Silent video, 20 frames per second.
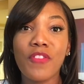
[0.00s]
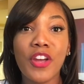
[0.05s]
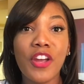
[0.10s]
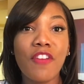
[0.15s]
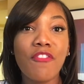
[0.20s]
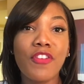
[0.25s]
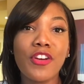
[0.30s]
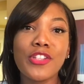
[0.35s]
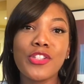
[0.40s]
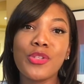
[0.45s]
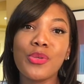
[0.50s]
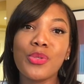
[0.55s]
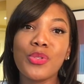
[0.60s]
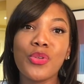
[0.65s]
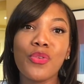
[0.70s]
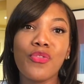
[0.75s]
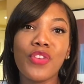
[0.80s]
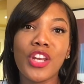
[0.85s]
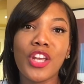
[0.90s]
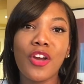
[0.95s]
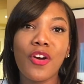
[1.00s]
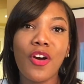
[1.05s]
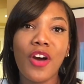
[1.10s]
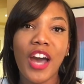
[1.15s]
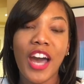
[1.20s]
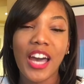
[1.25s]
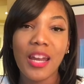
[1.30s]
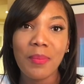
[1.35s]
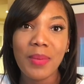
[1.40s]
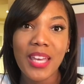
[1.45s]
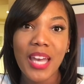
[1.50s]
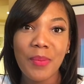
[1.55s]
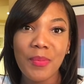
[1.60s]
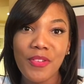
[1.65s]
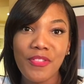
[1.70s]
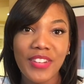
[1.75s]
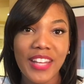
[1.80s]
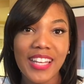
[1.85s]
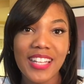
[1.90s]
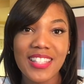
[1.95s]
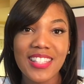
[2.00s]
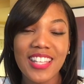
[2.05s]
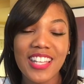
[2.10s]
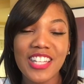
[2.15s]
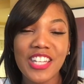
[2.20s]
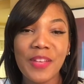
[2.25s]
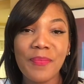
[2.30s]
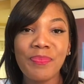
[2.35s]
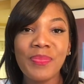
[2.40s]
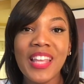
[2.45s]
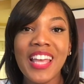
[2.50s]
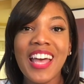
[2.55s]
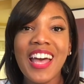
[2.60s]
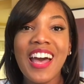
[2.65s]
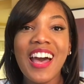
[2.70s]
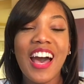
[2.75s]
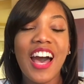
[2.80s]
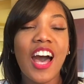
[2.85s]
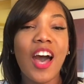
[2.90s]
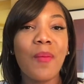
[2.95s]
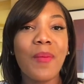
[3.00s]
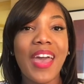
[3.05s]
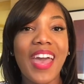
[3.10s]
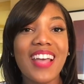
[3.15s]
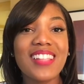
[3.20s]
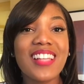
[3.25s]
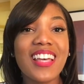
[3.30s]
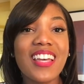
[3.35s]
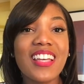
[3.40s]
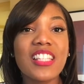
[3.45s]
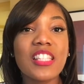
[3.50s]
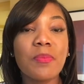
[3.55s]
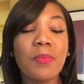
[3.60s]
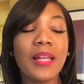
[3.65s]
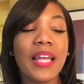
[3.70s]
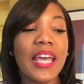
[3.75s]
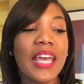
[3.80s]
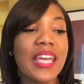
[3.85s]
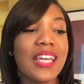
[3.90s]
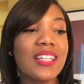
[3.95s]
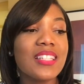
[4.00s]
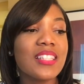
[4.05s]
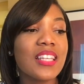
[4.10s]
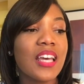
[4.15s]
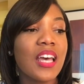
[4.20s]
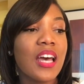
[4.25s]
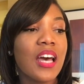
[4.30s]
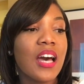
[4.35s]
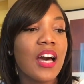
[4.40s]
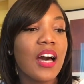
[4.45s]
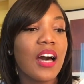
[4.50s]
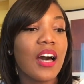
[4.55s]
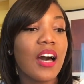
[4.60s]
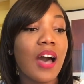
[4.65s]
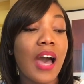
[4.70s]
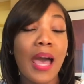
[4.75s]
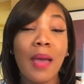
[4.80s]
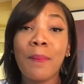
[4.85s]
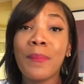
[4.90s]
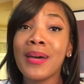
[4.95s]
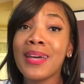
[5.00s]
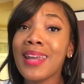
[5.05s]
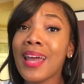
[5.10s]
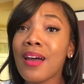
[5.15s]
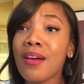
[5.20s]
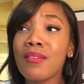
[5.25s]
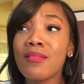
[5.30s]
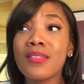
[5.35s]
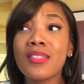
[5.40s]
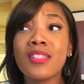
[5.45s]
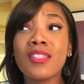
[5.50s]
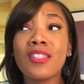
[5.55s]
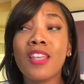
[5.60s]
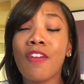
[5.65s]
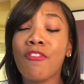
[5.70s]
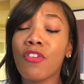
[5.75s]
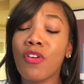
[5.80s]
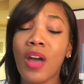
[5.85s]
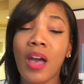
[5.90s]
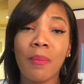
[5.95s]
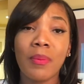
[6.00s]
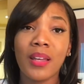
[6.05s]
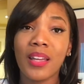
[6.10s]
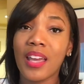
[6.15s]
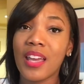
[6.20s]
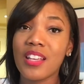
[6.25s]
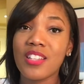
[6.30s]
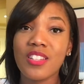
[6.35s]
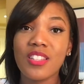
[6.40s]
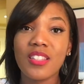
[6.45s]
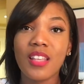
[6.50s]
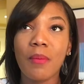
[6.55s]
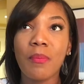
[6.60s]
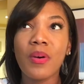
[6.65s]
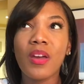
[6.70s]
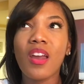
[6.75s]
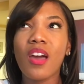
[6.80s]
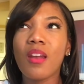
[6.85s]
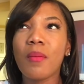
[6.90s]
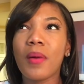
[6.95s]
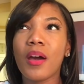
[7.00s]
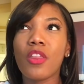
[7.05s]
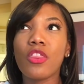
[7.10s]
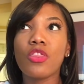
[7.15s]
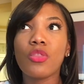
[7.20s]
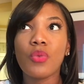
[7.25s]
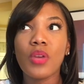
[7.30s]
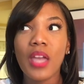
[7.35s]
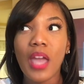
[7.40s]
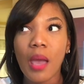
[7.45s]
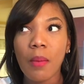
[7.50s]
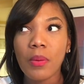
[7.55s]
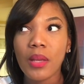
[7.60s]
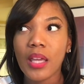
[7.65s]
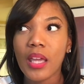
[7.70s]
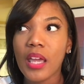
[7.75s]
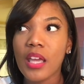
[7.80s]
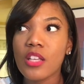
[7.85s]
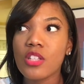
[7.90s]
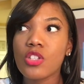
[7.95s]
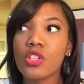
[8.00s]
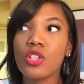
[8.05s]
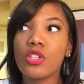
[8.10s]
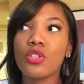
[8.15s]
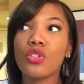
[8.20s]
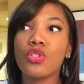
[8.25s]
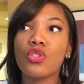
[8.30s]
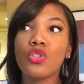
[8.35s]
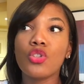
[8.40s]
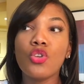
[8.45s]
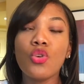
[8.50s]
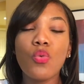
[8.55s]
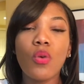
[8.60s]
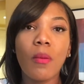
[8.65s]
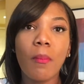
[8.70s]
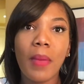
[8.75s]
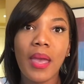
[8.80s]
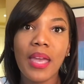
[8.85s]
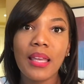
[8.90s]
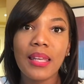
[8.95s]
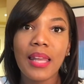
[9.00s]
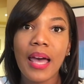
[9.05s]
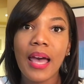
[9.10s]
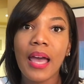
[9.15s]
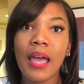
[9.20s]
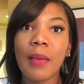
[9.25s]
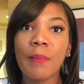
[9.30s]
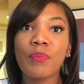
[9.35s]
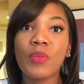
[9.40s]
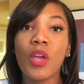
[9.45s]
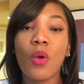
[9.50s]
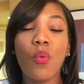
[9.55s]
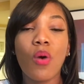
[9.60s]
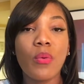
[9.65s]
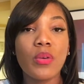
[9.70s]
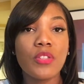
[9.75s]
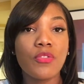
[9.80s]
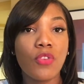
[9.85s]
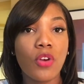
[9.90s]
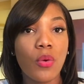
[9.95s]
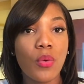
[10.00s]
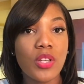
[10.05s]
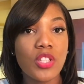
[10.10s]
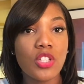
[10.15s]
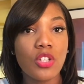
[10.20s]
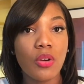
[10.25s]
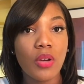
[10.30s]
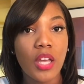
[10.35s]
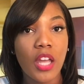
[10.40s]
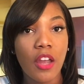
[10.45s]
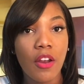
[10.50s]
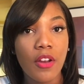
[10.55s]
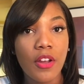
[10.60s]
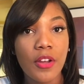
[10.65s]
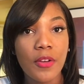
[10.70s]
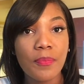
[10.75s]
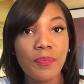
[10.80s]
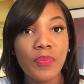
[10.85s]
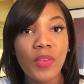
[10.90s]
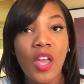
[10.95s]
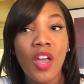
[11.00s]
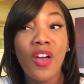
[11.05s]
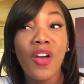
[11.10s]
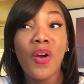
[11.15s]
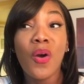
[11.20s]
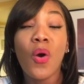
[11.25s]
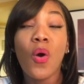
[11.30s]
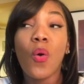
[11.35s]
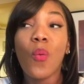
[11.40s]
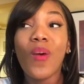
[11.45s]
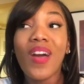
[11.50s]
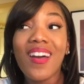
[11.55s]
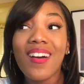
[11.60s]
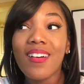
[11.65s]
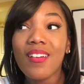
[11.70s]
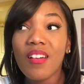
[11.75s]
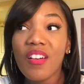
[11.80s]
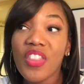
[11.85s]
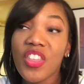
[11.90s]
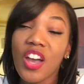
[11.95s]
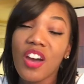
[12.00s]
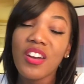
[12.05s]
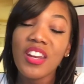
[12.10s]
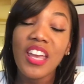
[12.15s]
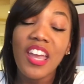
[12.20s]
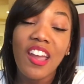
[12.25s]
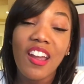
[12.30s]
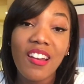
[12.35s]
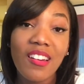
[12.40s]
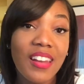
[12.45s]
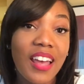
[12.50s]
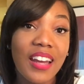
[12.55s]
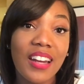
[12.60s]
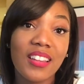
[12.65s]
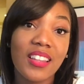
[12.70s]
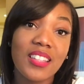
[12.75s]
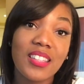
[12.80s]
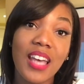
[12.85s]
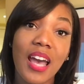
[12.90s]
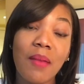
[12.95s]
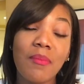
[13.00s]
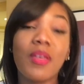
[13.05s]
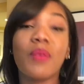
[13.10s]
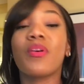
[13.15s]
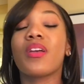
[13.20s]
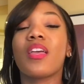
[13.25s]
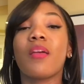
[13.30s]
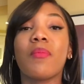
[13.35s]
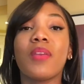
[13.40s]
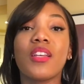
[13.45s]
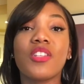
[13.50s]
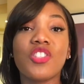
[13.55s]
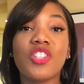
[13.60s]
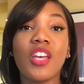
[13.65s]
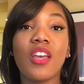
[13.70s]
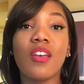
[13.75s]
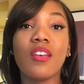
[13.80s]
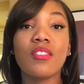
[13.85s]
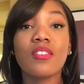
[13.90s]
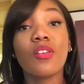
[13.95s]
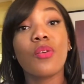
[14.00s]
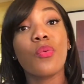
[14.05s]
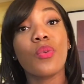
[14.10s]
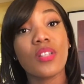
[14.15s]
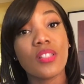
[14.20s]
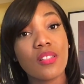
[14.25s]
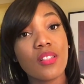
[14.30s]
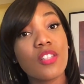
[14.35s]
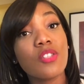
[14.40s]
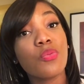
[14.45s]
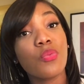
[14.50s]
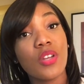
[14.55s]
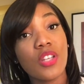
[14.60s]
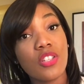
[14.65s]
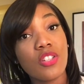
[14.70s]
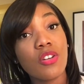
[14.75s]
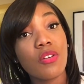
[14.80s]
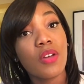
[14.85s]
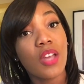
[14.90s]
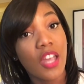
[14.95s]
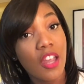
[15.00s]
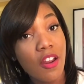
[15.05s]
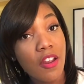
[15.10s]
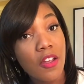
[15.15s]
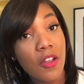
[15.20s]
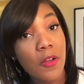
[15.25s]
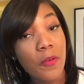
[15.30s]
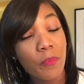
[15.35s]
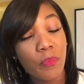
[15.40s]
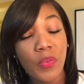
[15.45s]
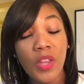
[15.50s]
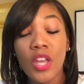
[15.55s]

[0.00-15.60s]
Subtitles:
very first YouTube video on how to become a flight attendant, as I explained, I put out several applications. I put out about 3 applications. 2 were mainline and 1 was for a regional carrier. Well, the only airline at the time that would give me a chance was this regional carrier.